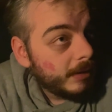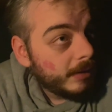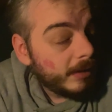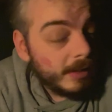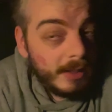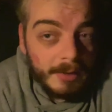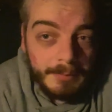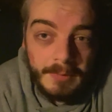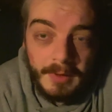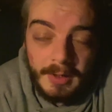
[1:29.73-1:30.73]
yeah,
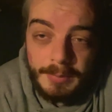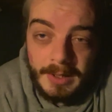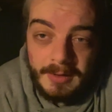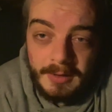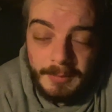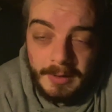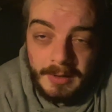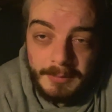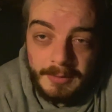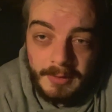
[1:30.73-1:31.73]
I'm slightly panicking about that because